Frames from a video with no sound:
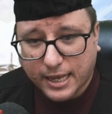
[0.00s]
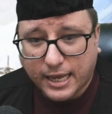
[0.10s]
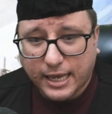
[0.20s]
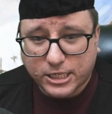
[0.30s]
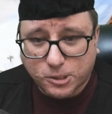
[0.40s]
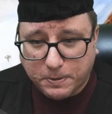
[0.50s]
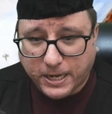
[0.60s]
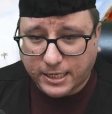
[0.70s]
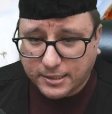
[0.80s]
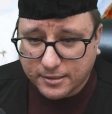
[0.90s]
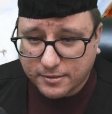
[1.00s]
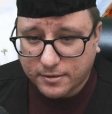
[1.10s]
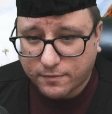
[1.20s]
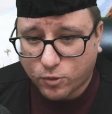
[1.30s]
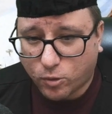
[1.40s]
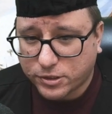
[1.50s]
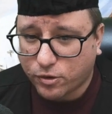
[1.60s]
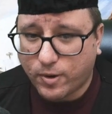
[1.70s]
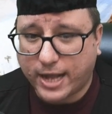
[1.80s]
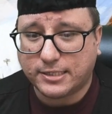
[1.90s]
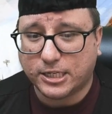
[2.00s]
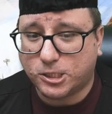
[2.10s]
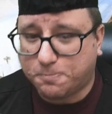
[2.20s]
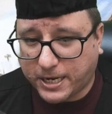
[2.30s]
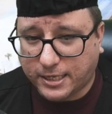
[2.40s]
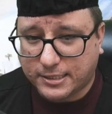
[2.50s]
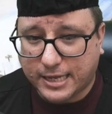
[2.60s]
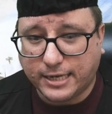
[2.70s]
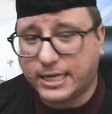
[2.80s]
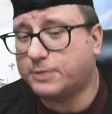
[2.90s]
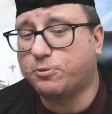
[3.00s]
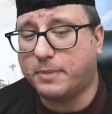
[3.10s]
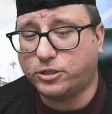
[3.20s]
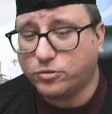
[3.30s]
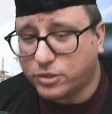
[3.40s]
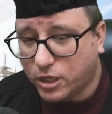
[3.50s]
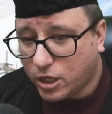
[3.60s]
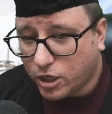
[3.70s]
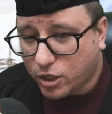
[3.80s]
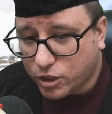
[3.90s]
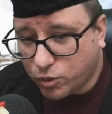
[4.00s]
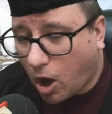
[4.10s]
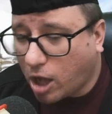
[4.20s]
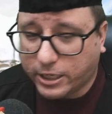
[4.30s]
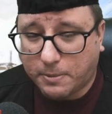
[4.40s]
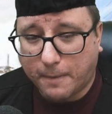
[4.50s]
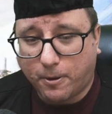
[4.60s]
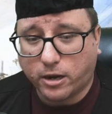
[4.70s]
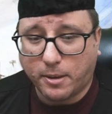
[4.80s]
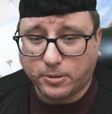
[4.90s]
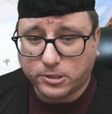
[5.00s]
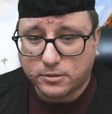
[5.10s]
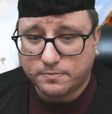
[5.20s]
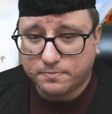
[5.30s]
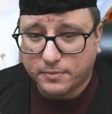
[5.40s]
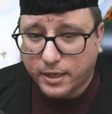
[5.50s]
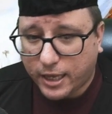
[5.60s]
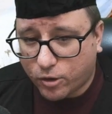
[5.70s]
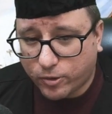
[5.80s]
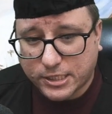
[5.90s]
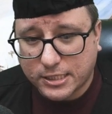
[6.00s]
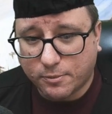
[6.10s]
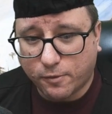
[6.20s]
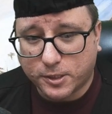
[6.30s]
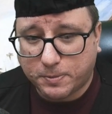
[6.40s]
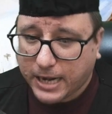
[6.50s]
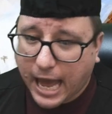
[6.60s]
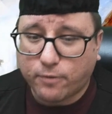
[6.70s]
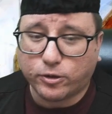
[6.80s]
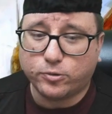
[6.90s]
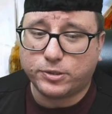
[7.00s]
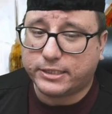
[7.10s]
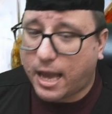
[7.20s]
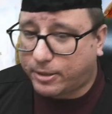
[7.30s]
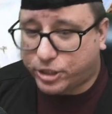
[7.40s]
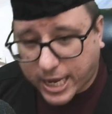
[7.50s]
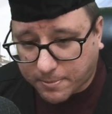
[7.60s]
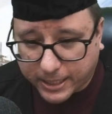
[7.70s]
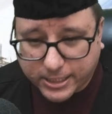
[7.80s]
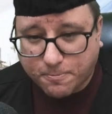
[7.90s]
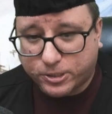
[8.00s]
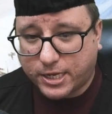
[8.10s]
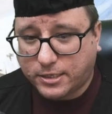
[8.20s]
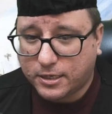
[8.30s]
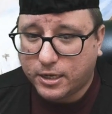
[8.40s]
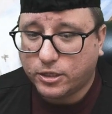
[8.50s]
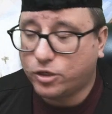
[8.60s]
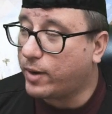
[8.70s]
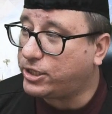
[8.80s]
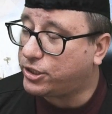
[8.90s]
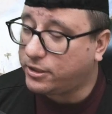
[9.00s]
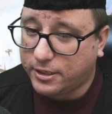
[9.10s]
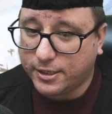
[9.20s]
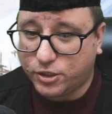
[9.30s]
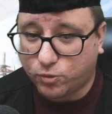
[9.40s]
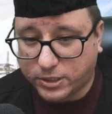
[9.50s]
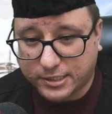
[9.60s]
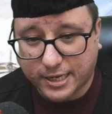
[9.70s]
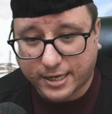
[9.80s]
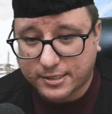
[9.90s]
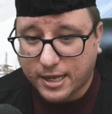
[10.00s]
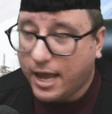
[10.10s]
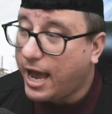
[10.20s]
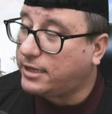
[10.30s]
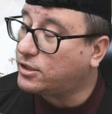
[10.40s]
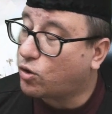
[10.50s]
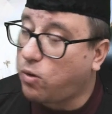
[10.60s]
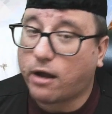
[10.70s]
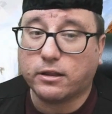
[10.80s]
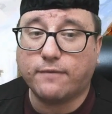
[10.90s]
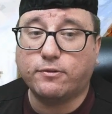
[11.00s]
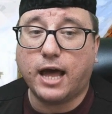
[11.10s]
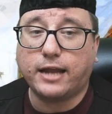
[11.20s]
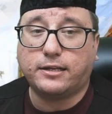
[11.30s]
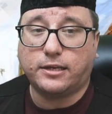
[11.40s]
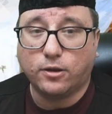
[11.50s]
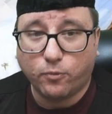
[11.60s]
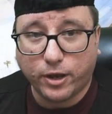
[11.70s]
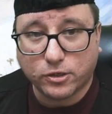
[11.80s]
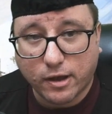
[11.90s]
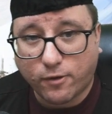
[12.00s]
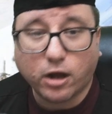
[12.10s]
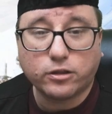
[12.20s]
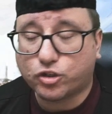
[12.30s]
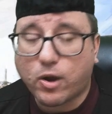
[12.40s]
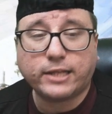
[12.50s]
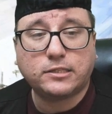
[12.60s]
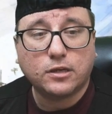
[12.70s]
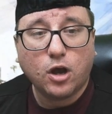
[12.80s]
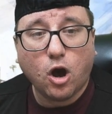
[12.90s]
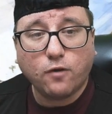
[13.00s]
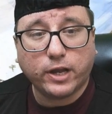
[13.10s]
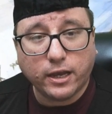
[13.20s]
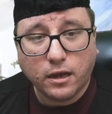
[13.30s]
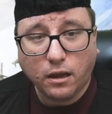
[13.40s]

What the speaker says: Expedient, of course, grants expedients and desperate measures to all nearby party members, increases the movement speed, and reduces damage taken by 10%. The duration is 20 seconds, and is acquired at level 90. We also have our other traits over here,